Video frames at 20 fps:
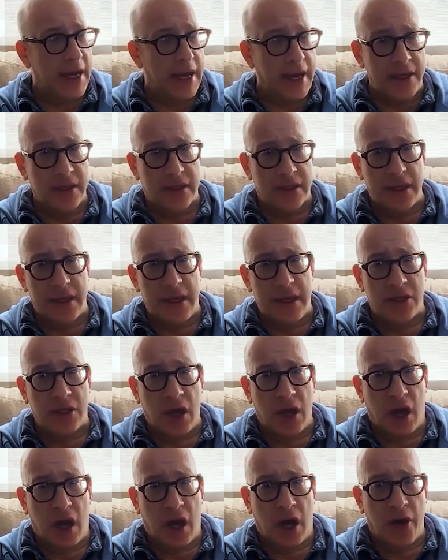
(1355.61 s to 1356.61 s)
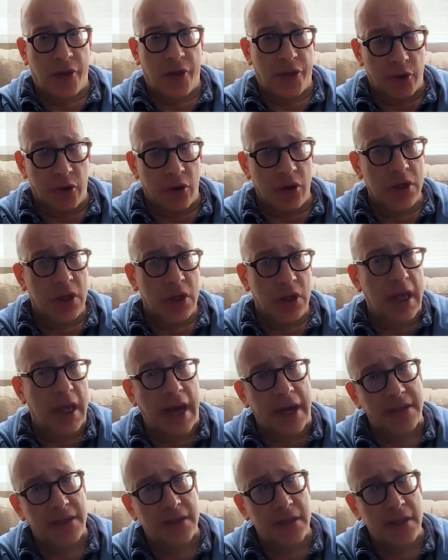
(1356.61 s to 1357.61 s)
is a
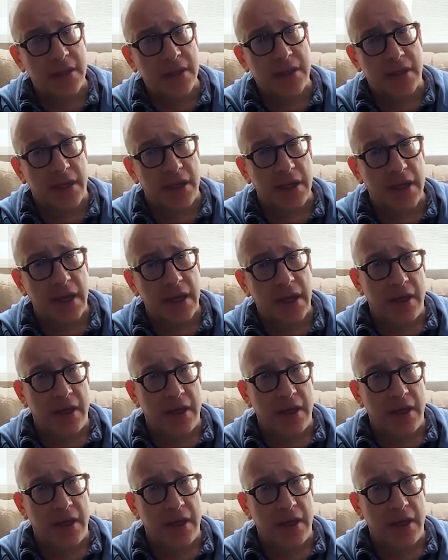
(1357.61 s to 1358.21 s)
third-class citizen,